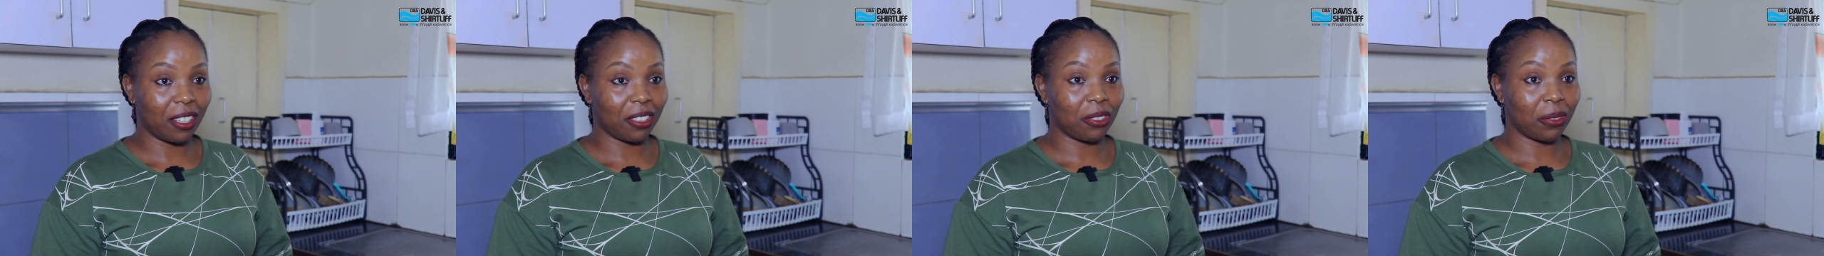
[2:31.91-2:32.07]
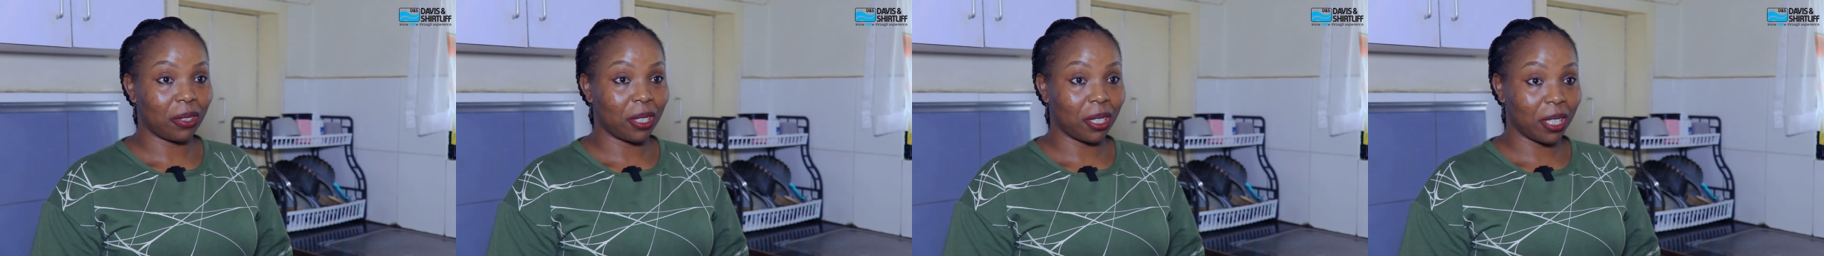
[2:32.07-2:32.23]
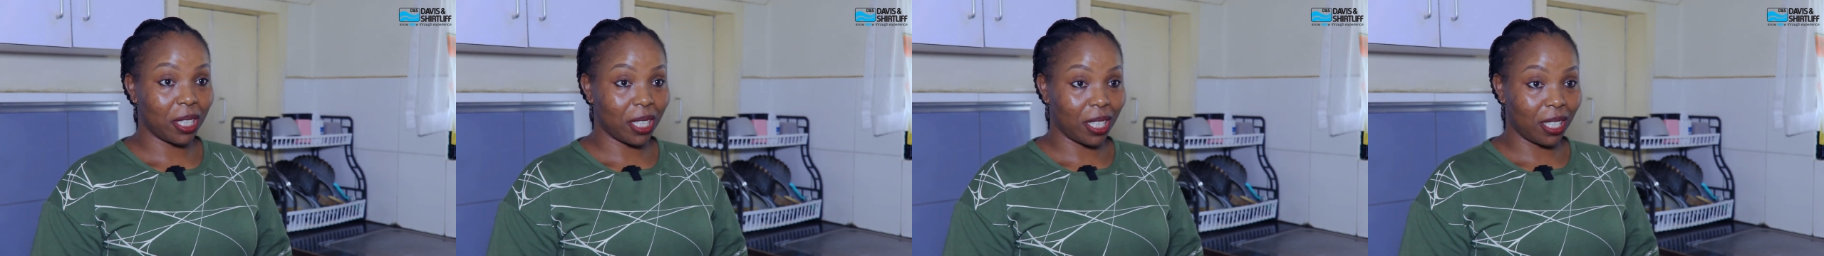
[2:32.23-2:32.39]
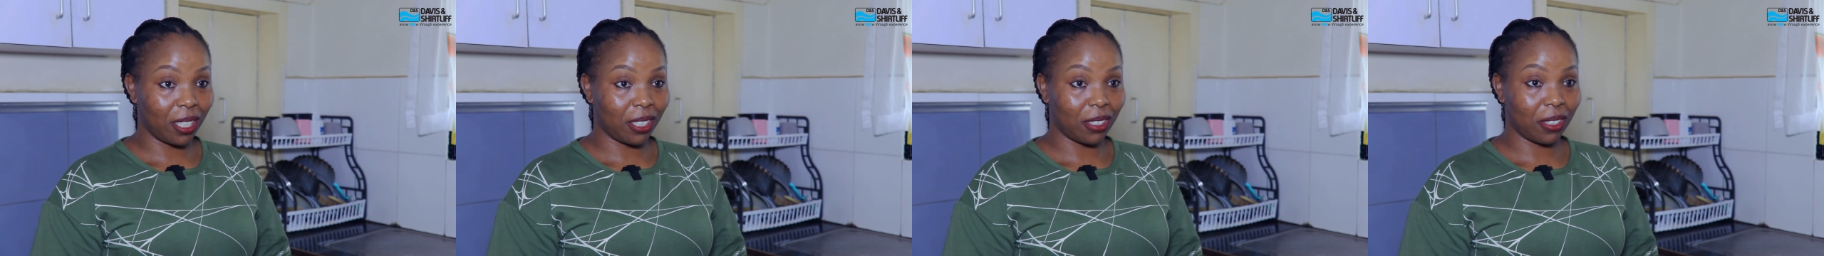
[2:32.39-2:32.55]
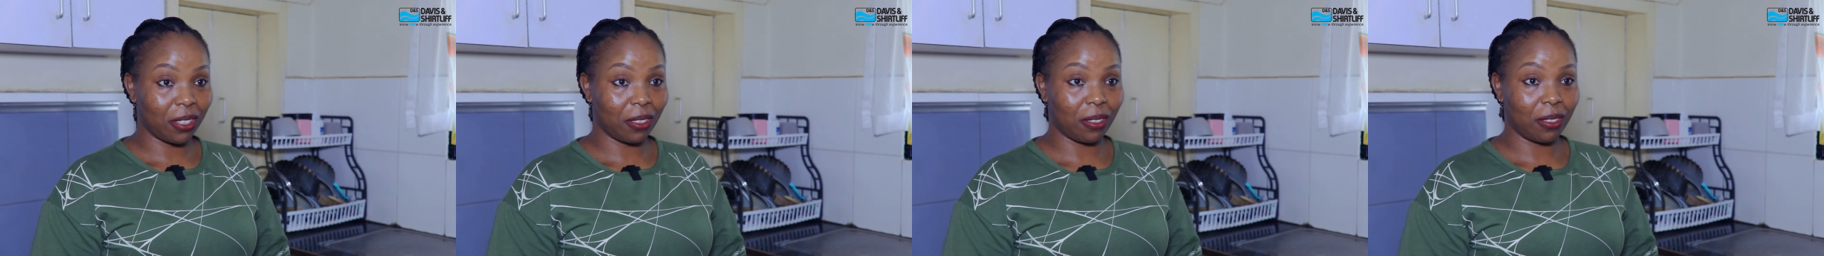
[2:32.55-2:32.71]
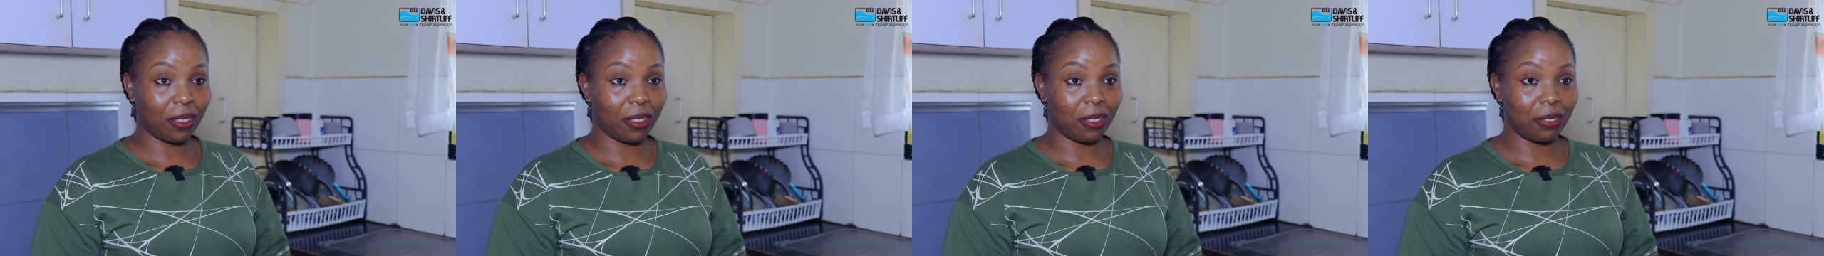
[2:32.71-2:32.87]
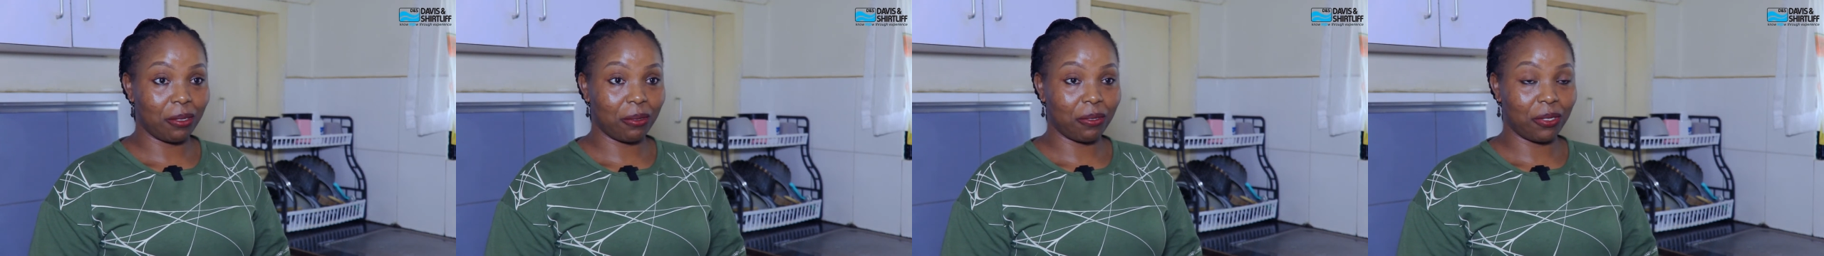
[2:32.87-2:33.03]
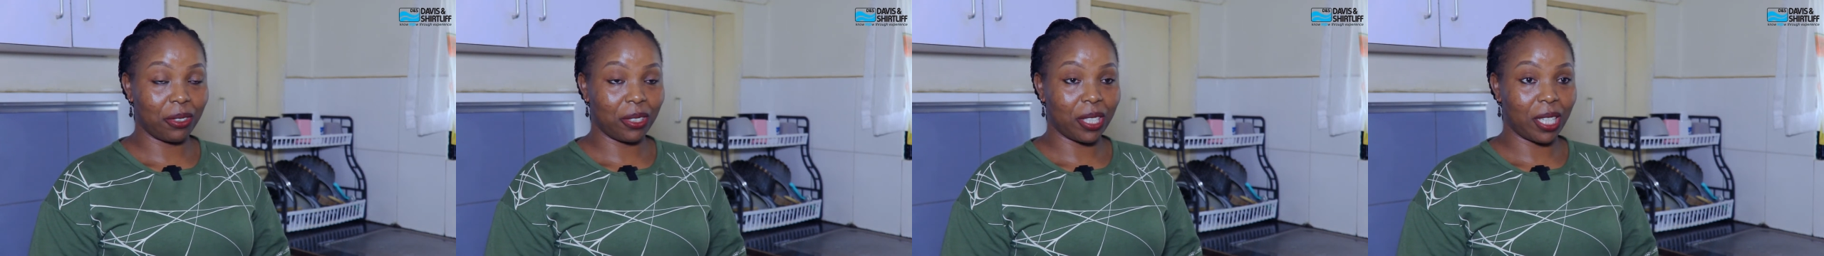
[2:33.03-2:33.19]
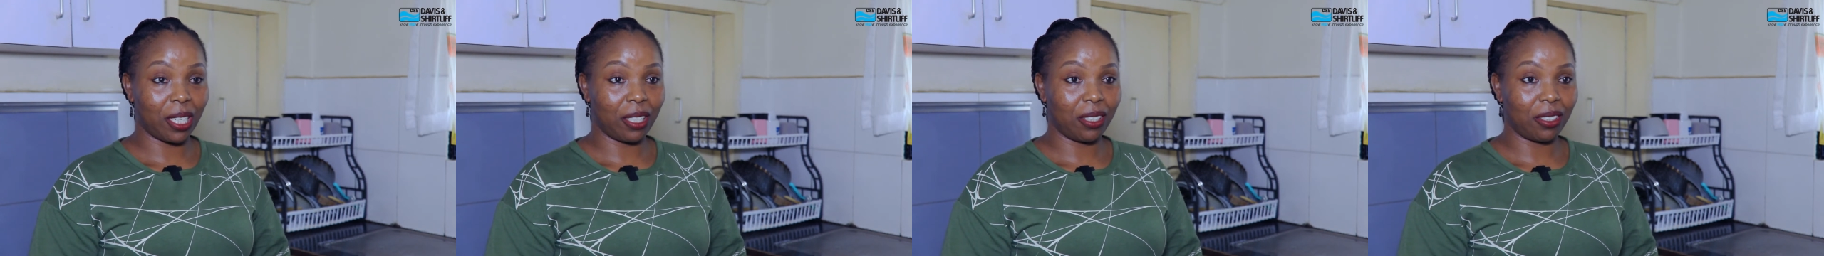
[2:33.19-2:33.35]
that one can is around
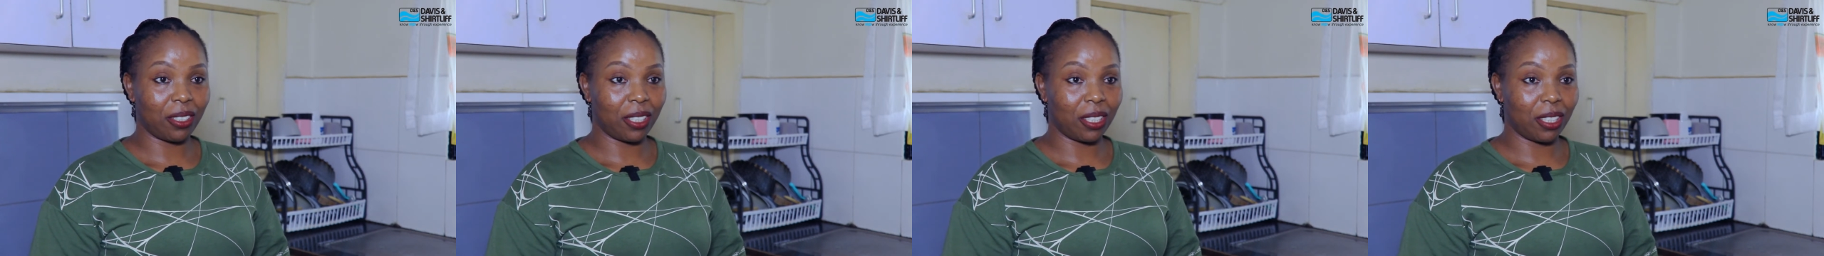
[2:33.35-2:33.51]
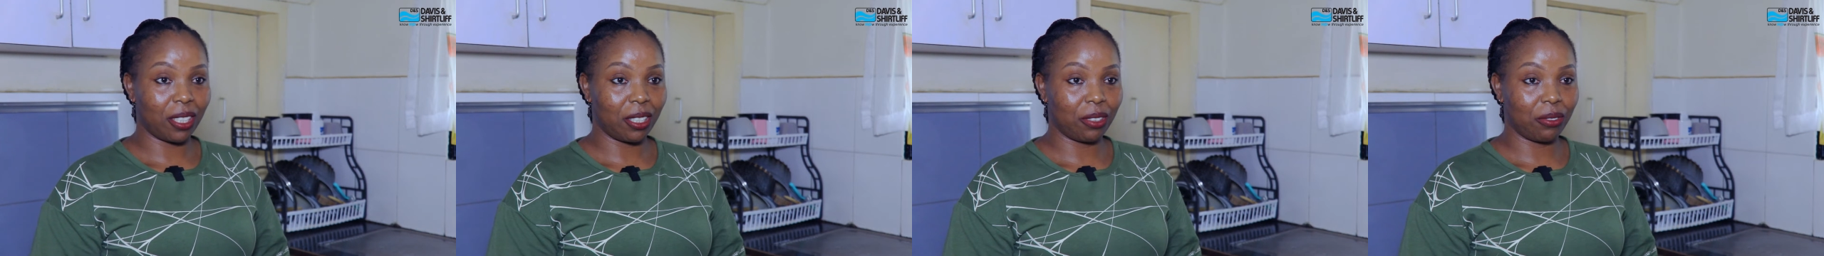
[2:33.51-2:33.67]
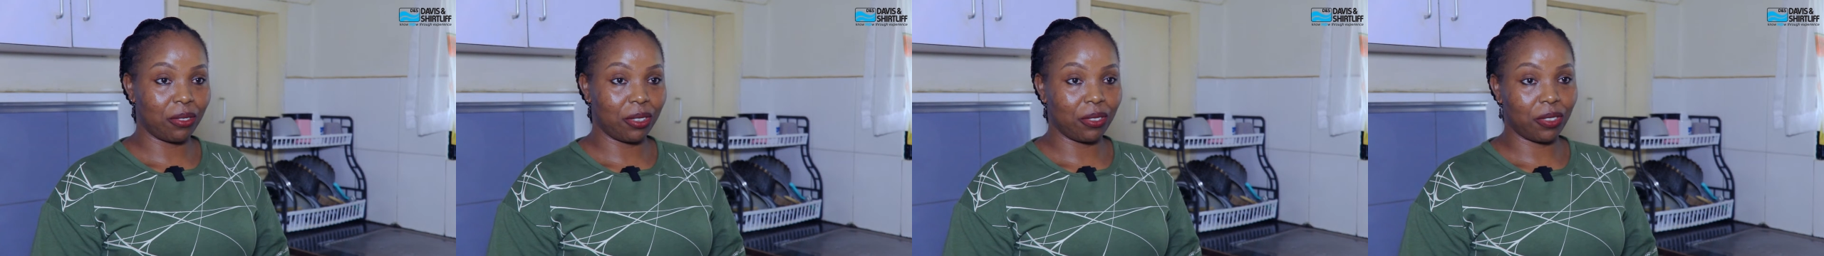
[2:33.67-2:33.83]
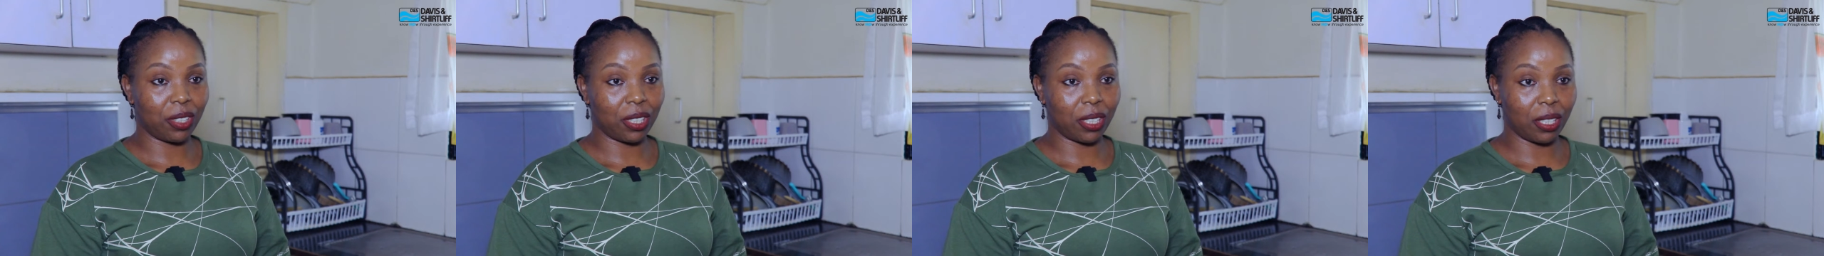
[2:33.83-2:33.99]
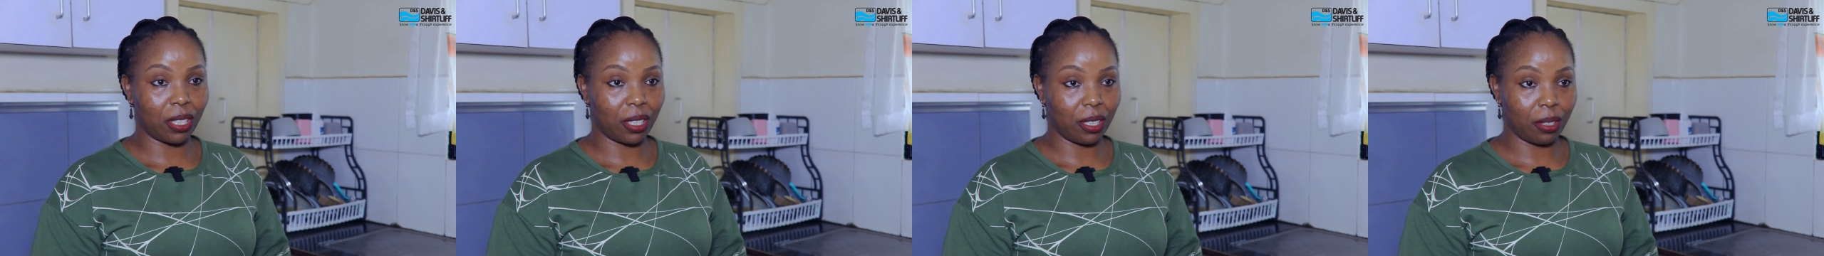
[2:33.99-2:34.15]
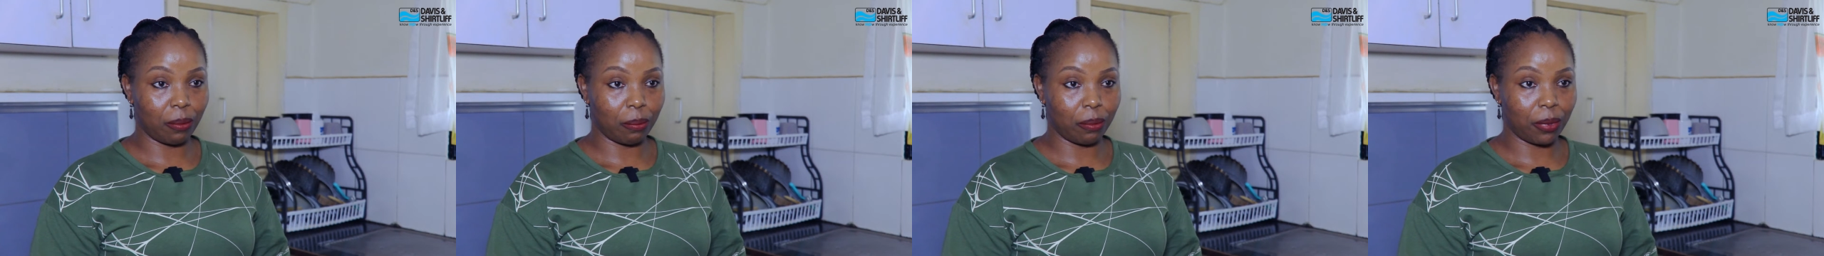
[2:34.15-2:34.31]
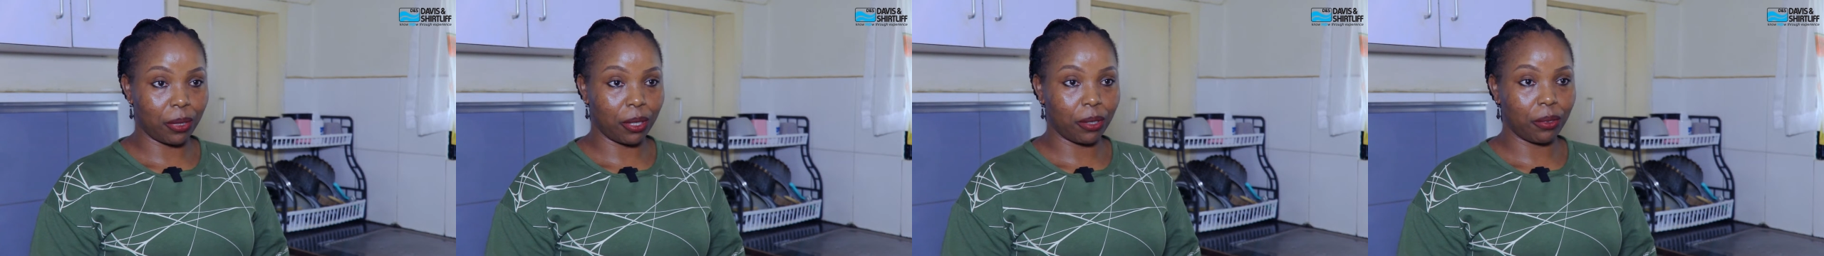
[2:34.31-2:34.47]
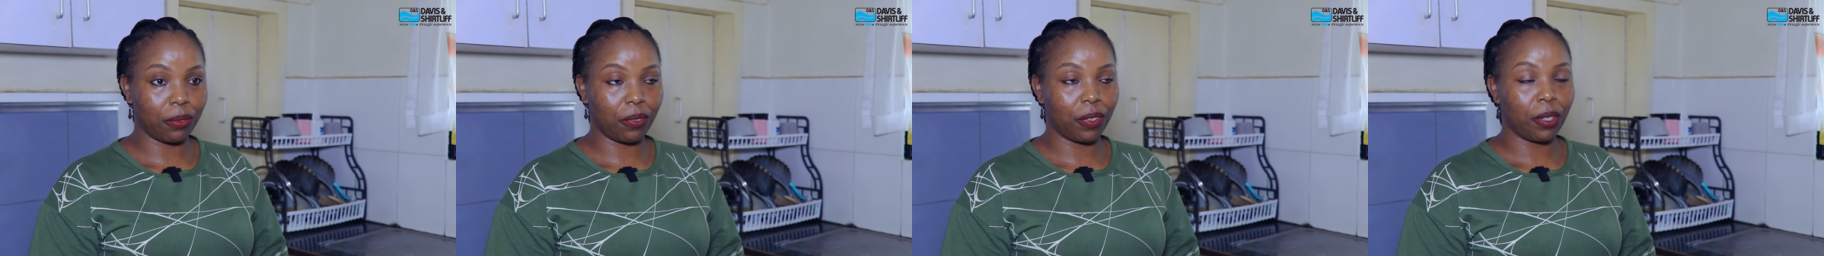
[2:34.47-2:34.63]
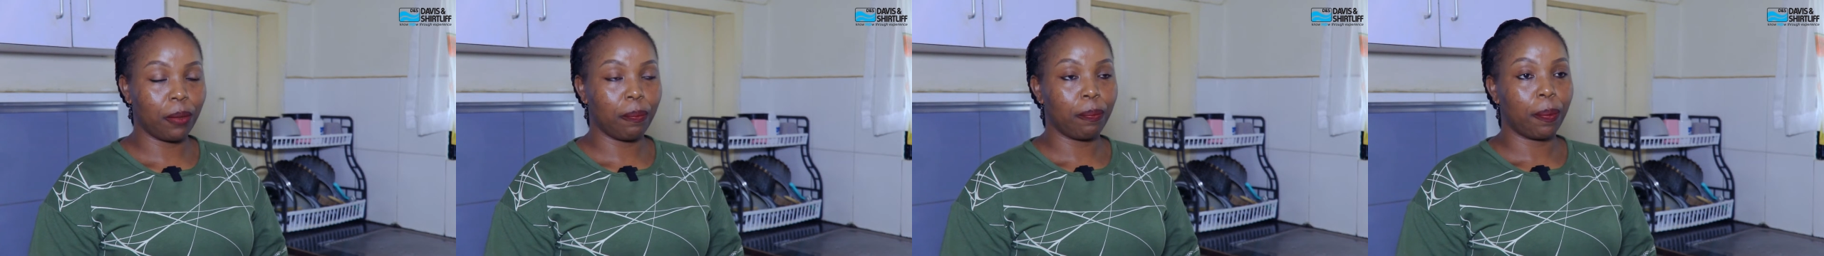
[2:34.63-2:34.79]
450 and
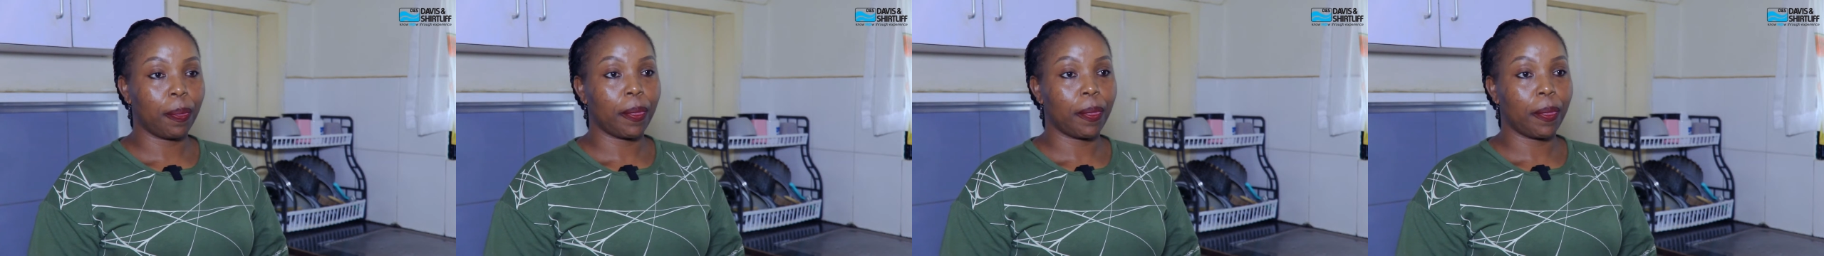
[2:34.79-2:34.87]
above